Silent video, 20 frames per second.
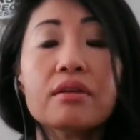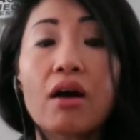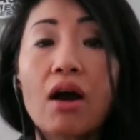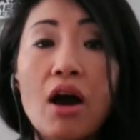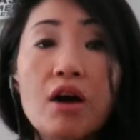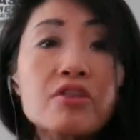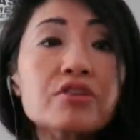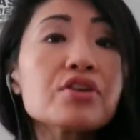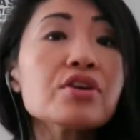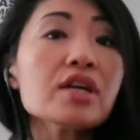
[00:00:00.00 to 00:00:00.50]

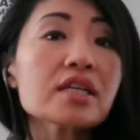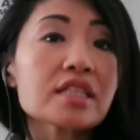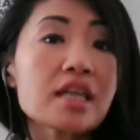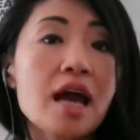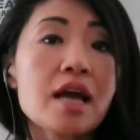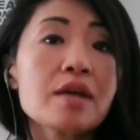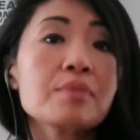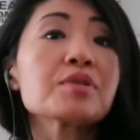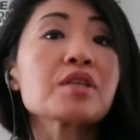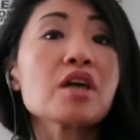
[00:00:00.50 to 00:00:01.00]
other
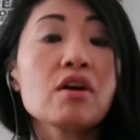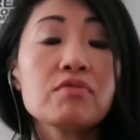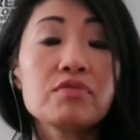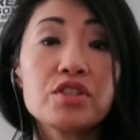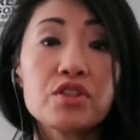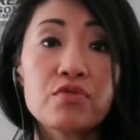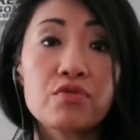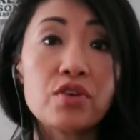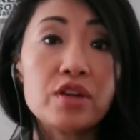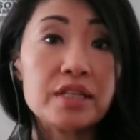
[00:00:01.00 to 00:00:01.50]
types of
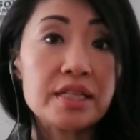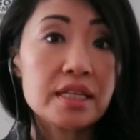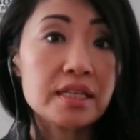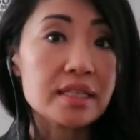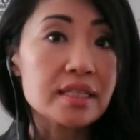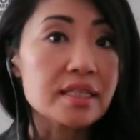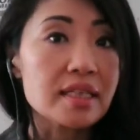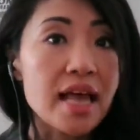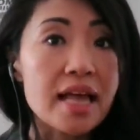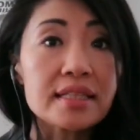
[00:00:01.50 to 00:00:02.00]
different
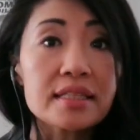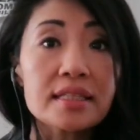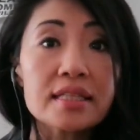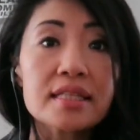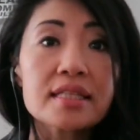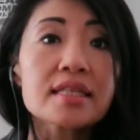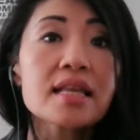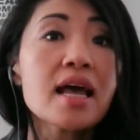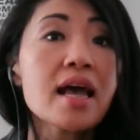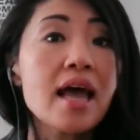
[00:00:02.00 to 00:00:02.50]

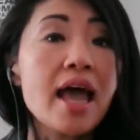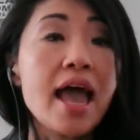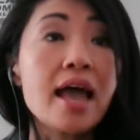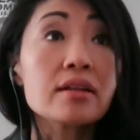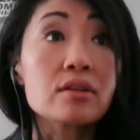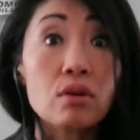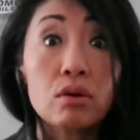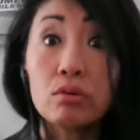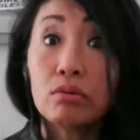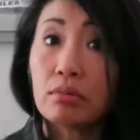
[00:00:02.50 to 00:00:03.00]
scents,
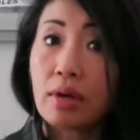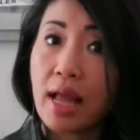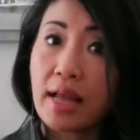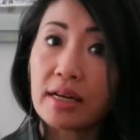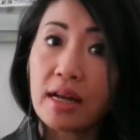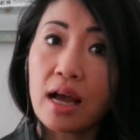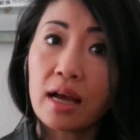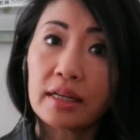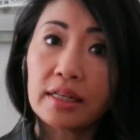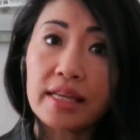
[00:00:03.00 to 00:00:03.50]
and
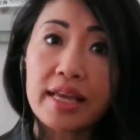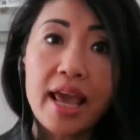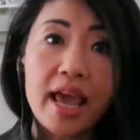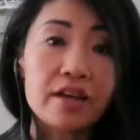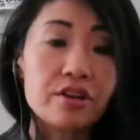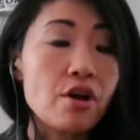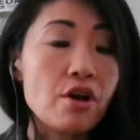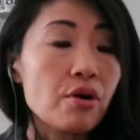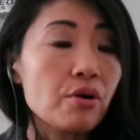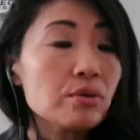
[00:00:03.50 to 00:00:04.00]
honey
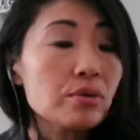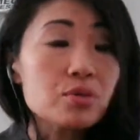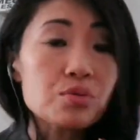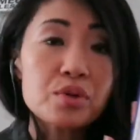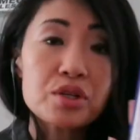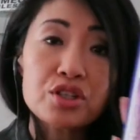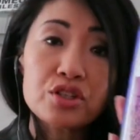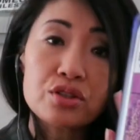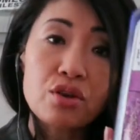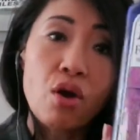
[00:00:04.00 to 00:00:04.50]
and oat,
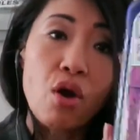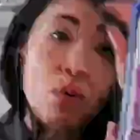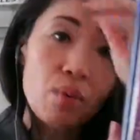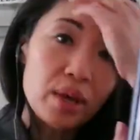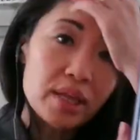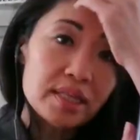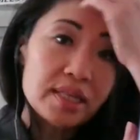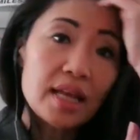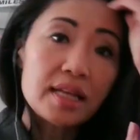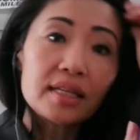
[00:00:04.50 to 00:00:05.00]
which is
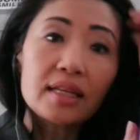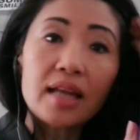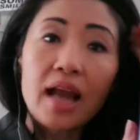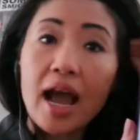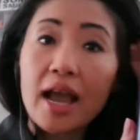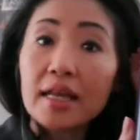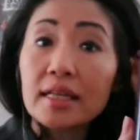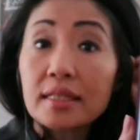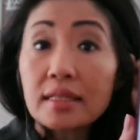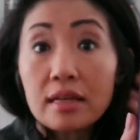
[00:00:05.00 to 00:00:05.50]
always
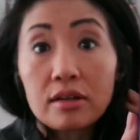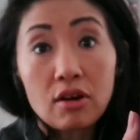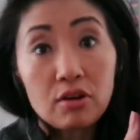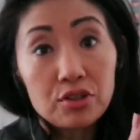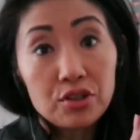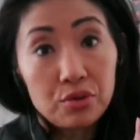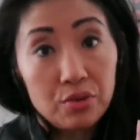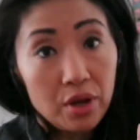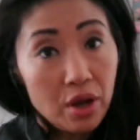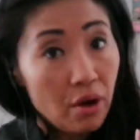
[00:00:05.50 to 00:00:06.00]
nice, and
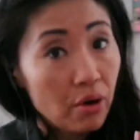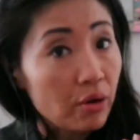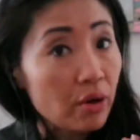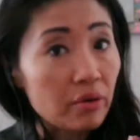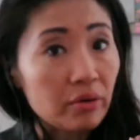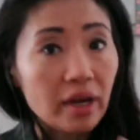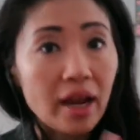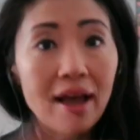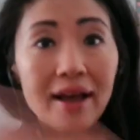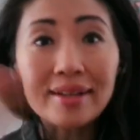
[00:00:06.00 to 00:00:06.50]
also
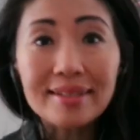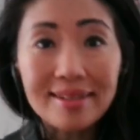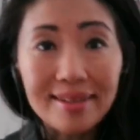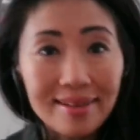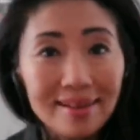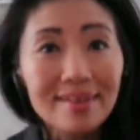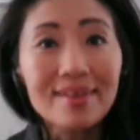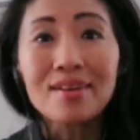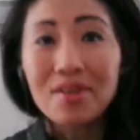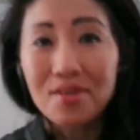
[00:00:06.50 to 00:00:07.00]
coconut,
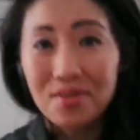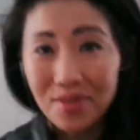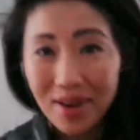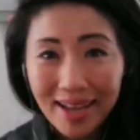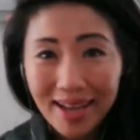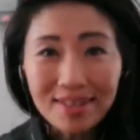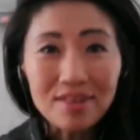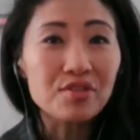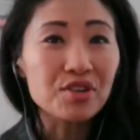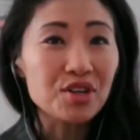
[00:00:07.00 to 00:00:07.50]

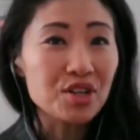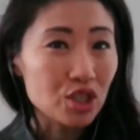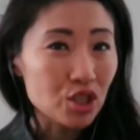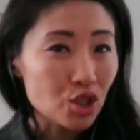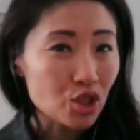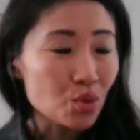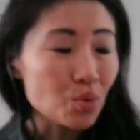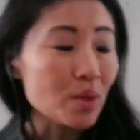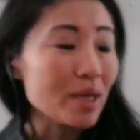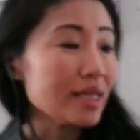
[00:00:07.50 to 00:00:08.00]
right? A very
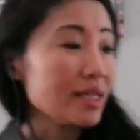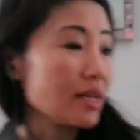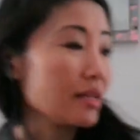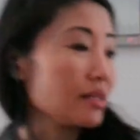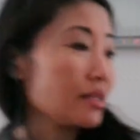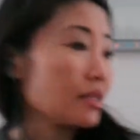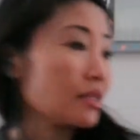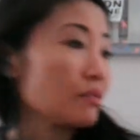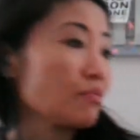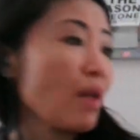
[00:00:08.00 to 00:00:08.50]
sweet
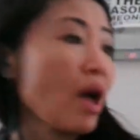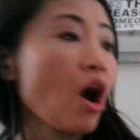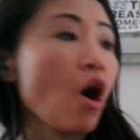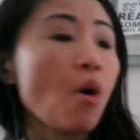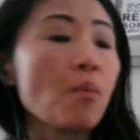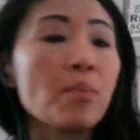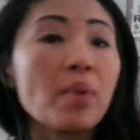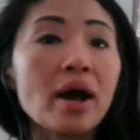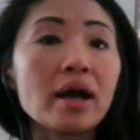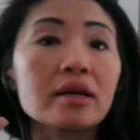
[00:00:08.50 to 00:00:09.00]

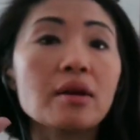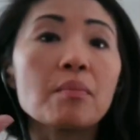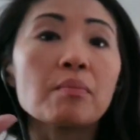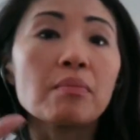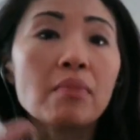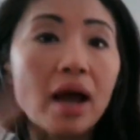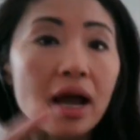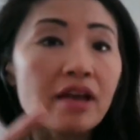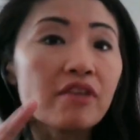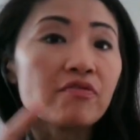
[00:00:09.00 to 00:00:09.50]
smell, but
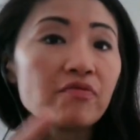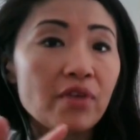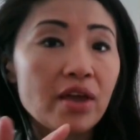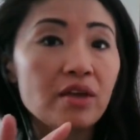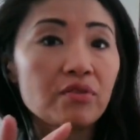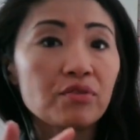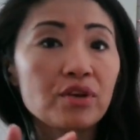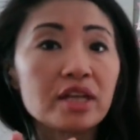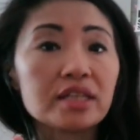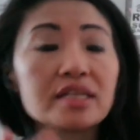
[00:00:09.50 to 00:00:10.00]
my
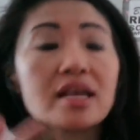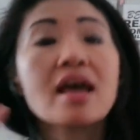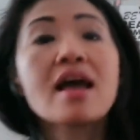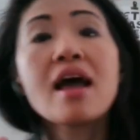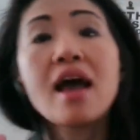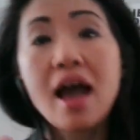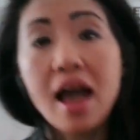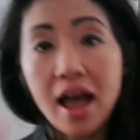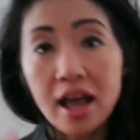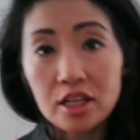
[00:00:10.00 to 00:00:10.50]
favorite
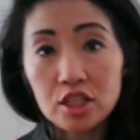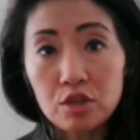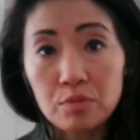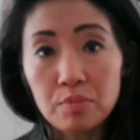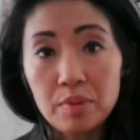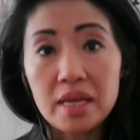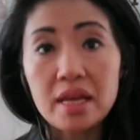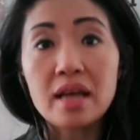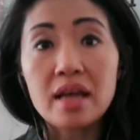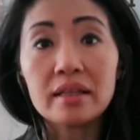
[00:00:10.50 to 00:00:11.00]
has to
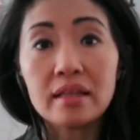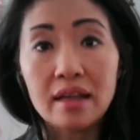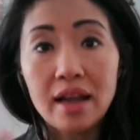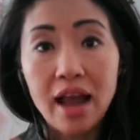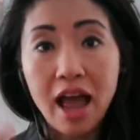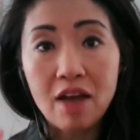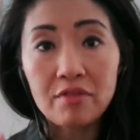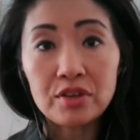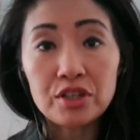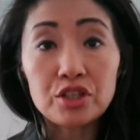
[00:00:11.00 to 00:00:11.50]
be the
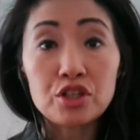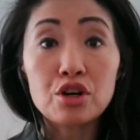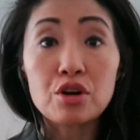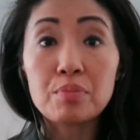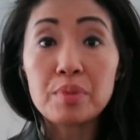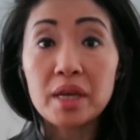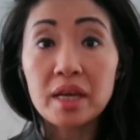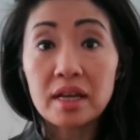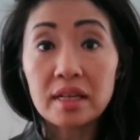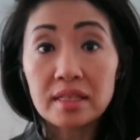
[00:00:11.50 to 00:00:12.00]
lavender,
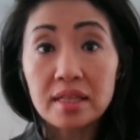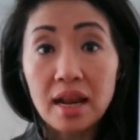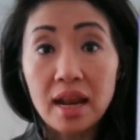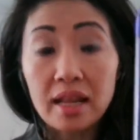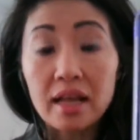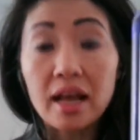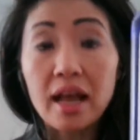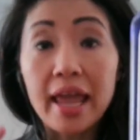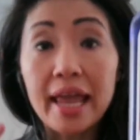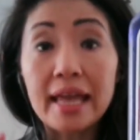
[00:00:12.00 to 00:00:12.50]
because
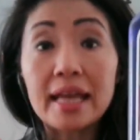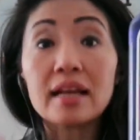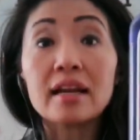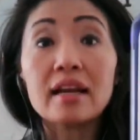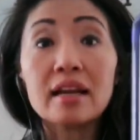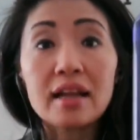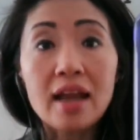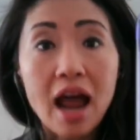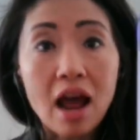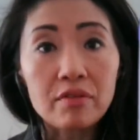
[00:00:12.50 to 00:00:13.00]
a
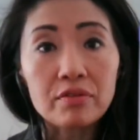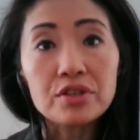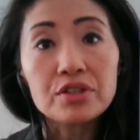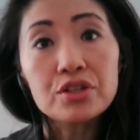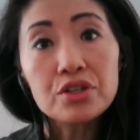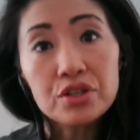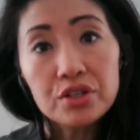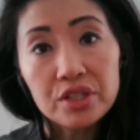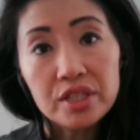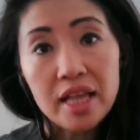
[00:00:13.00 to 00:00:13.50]

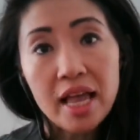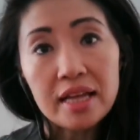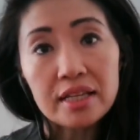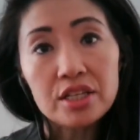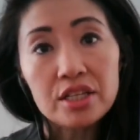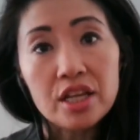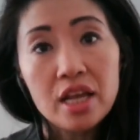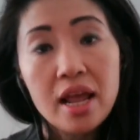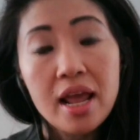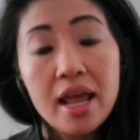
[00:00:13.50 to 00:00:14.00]
lavender
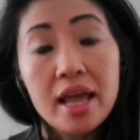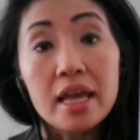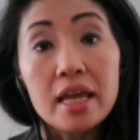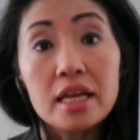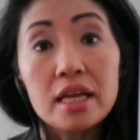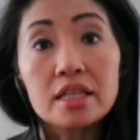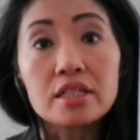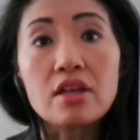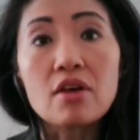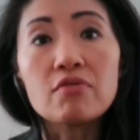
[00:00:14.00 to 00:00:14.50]
scent
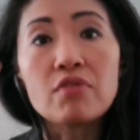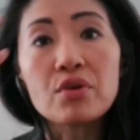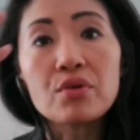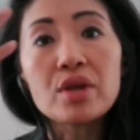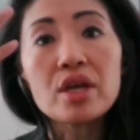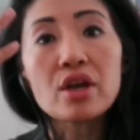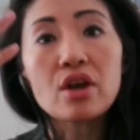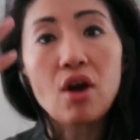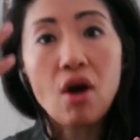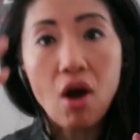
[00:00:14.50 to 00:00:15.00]
is
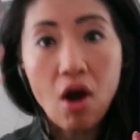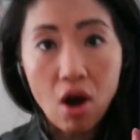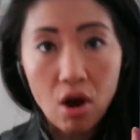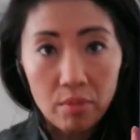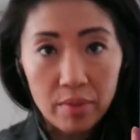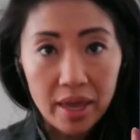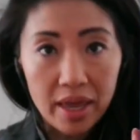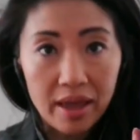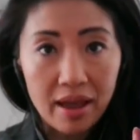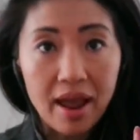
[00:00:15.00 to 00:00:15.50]
very
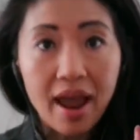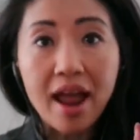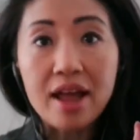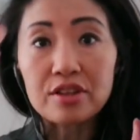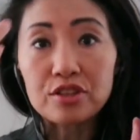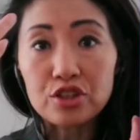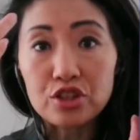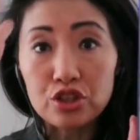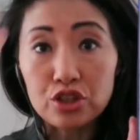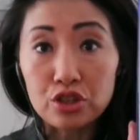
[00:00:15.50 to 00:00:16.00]
calming
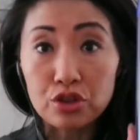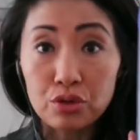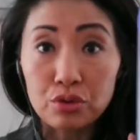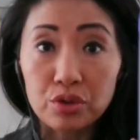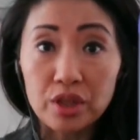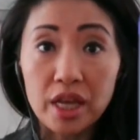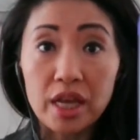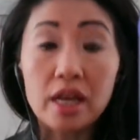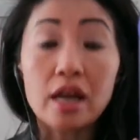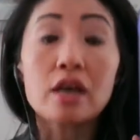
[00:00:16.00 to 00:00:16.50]
and
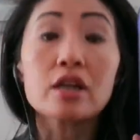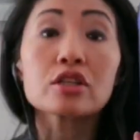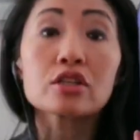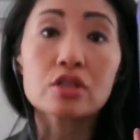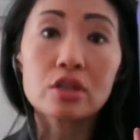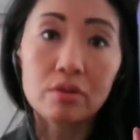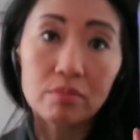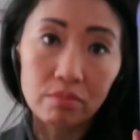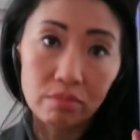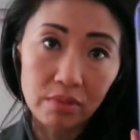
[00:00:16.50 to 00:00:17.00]
soothing
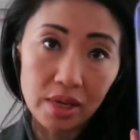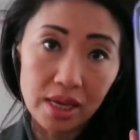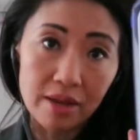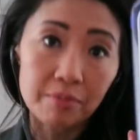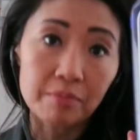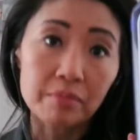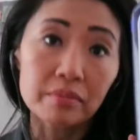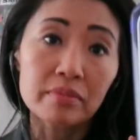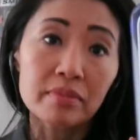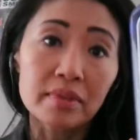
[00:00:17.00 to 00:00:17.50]
to
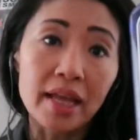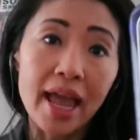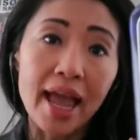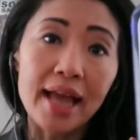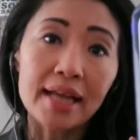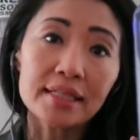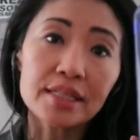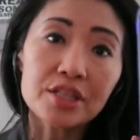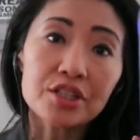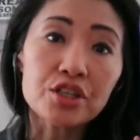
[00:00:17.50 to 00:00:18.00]
me,
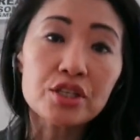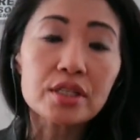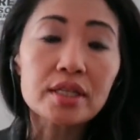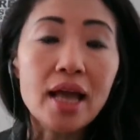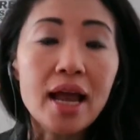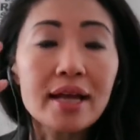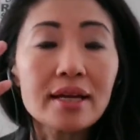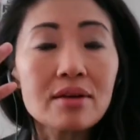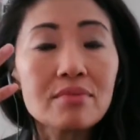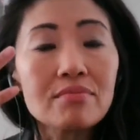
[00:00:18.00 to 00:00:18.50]
and it just
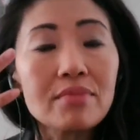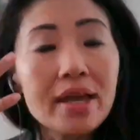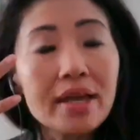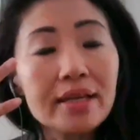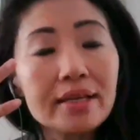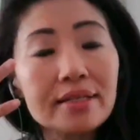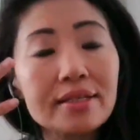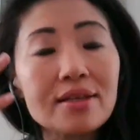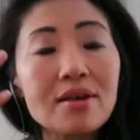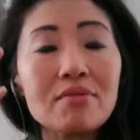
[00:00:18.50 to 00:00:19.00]
kind of
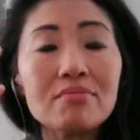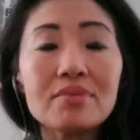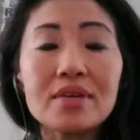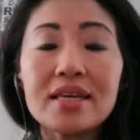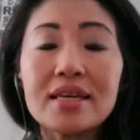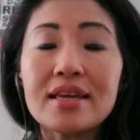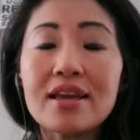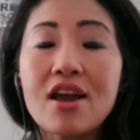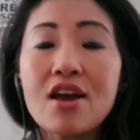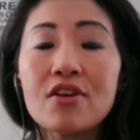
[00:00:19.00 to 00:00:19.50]
makes
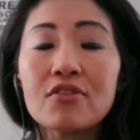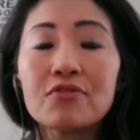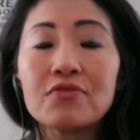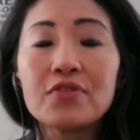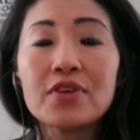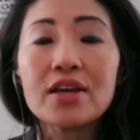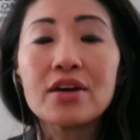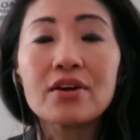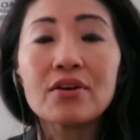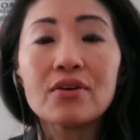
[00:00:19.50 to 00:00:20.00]
me
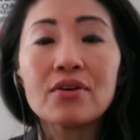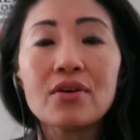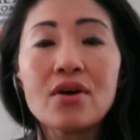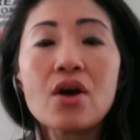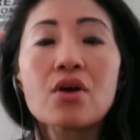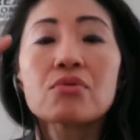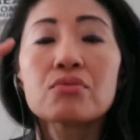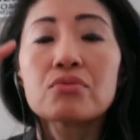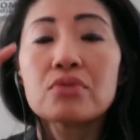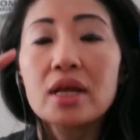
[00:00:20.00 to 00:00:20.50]
feel
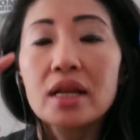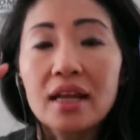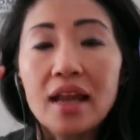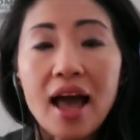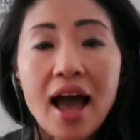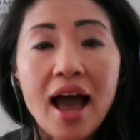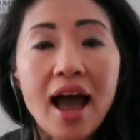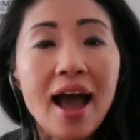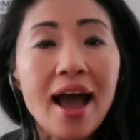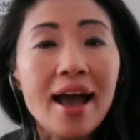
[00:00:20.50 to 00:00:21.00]

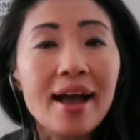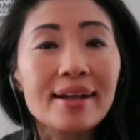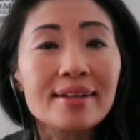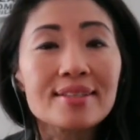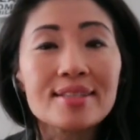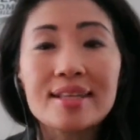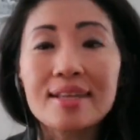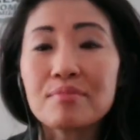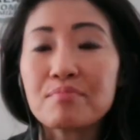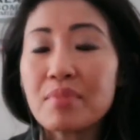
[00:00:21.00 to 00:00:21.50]

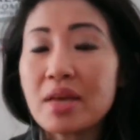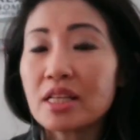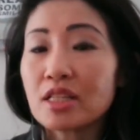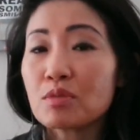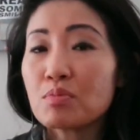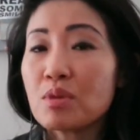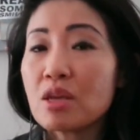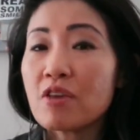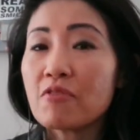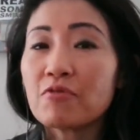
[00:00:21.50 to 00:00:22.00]
relaxed. It
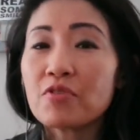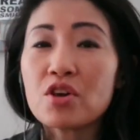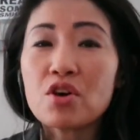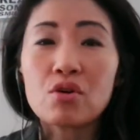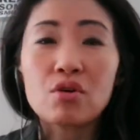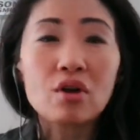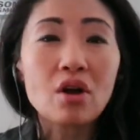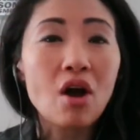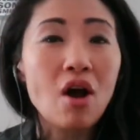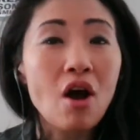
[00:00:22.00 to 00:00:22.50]
makes me
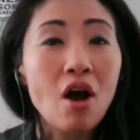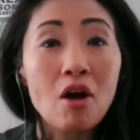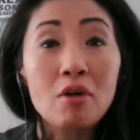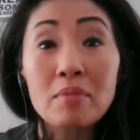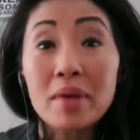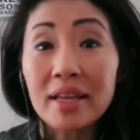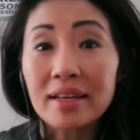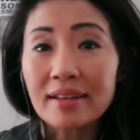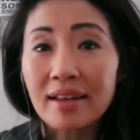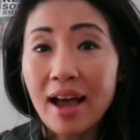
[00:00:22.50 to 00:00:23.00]
feel calm
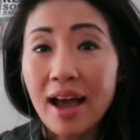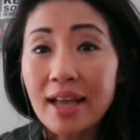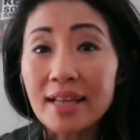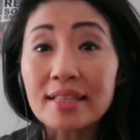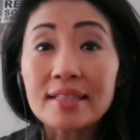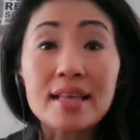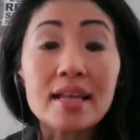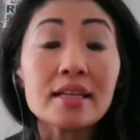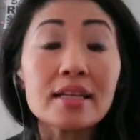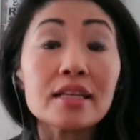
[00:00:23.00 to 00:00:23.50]
and
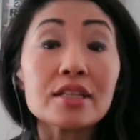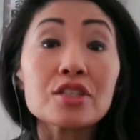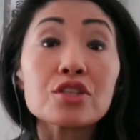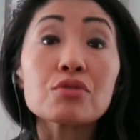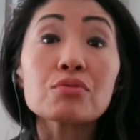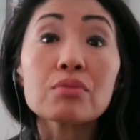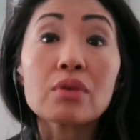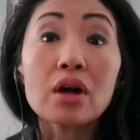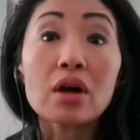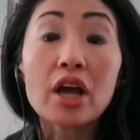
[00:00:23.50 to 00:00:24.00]
nice, and it's
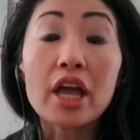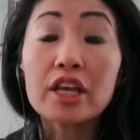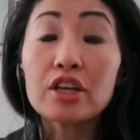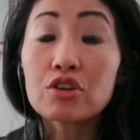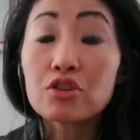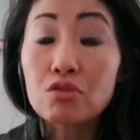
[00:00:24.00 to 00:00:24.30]
a